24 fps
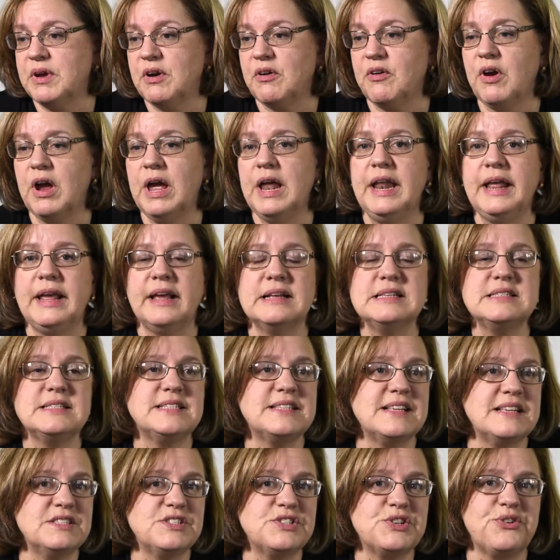be writing it,
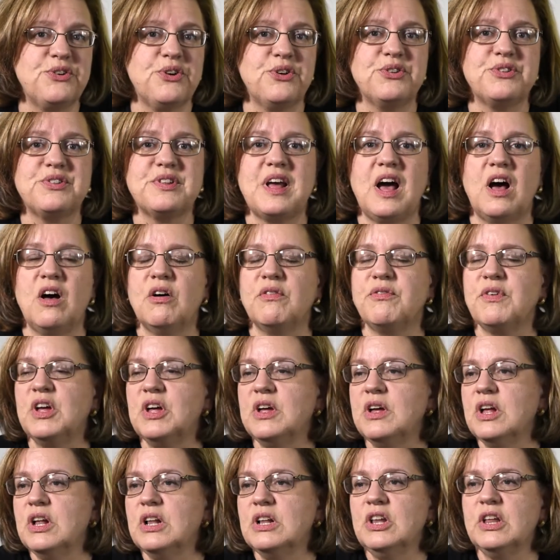censor yourself,
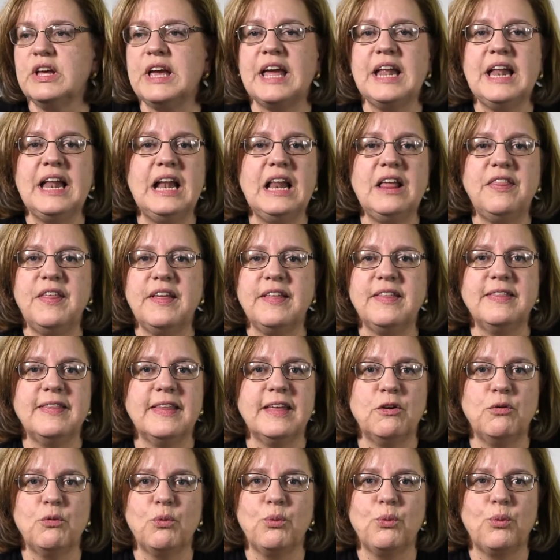look at anything
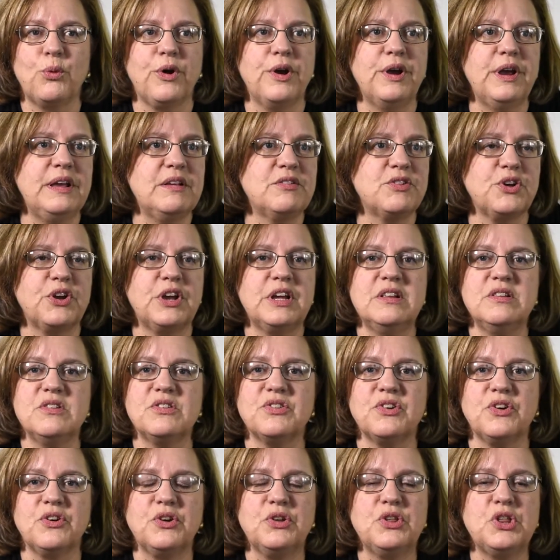that worries or
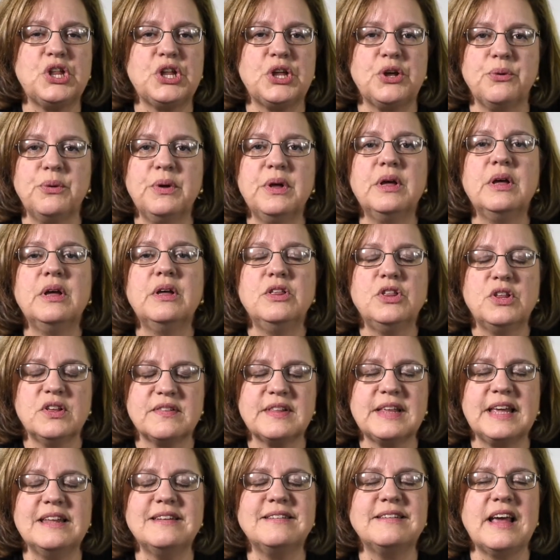concerns you.
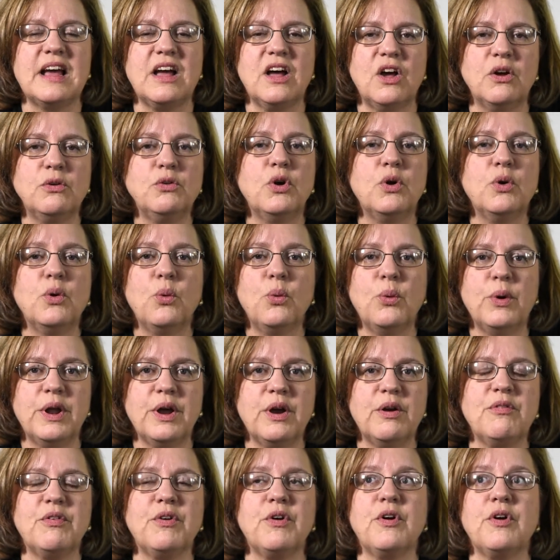Just get down
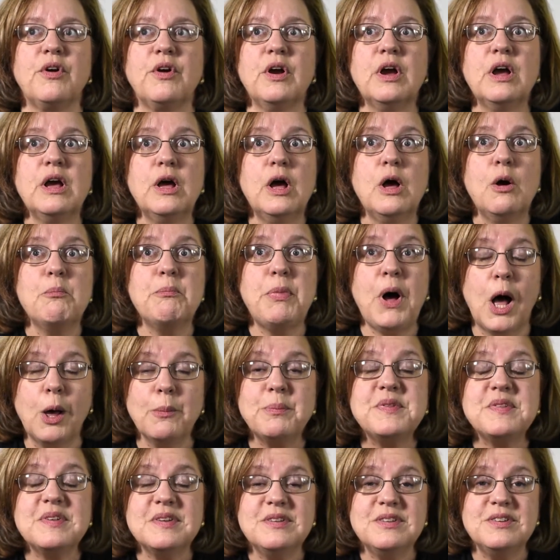whatever
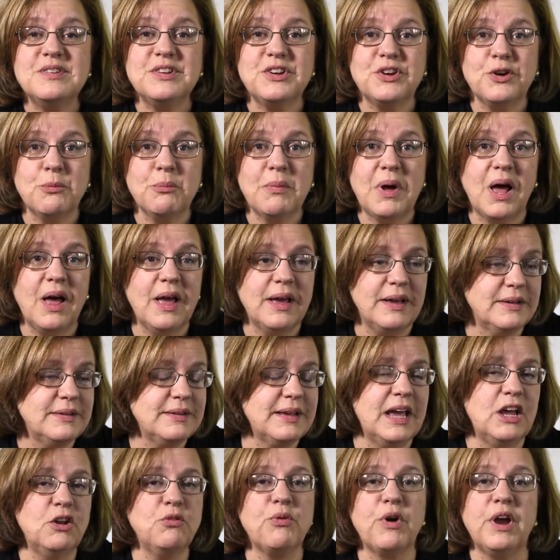pops into your mind
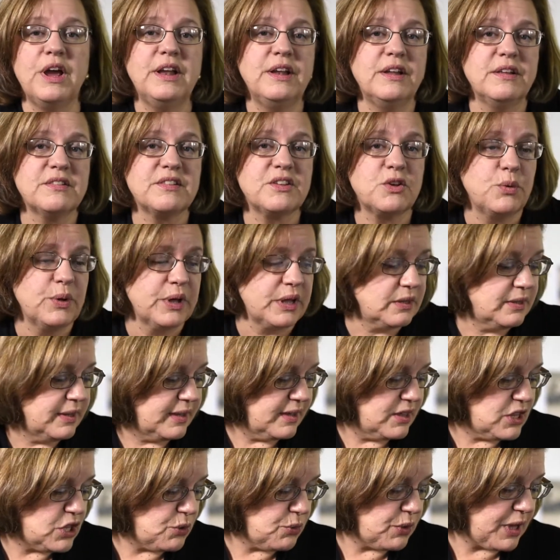and write as quickly
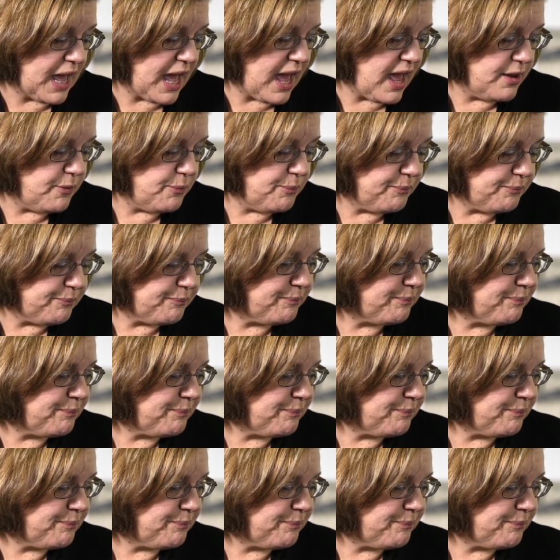as you can.